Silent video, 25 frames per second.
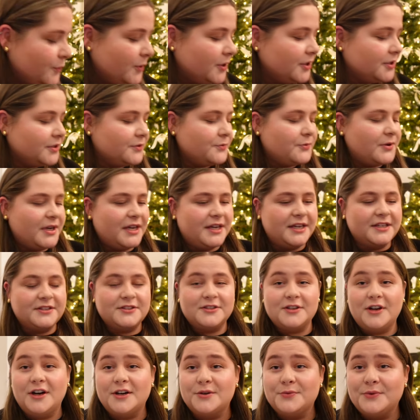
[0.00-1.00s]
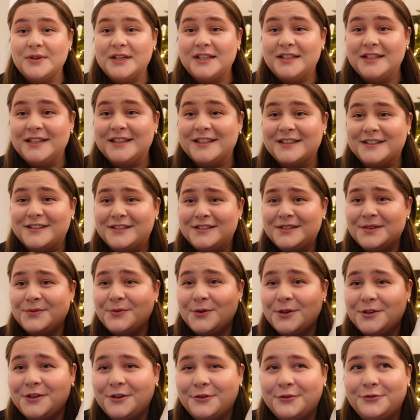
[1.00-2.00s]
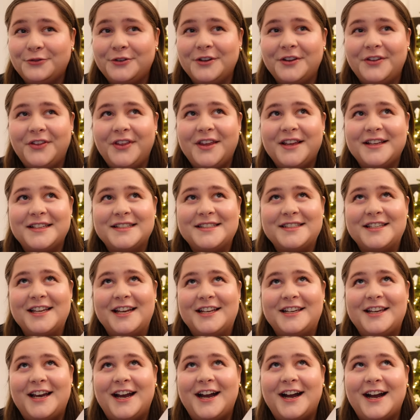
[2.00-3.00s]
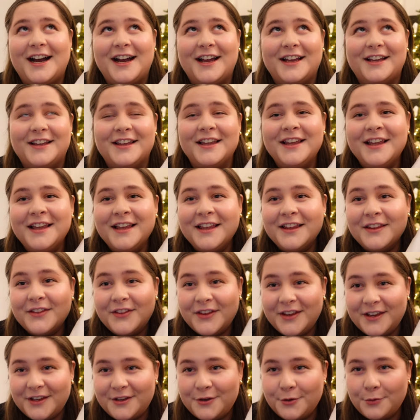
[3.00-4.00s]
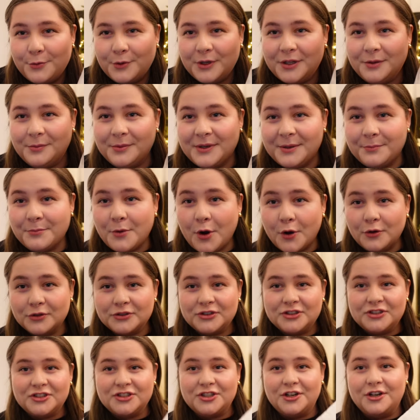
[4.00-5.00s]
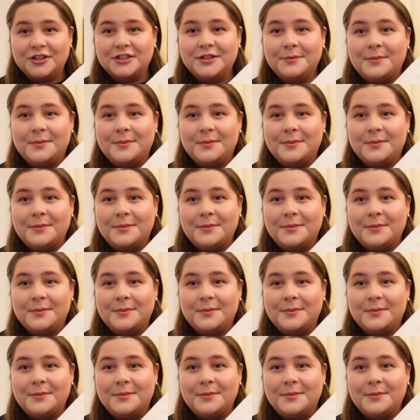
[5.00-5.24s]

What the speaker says: One we can start with is one of the things that I think you will be most shocked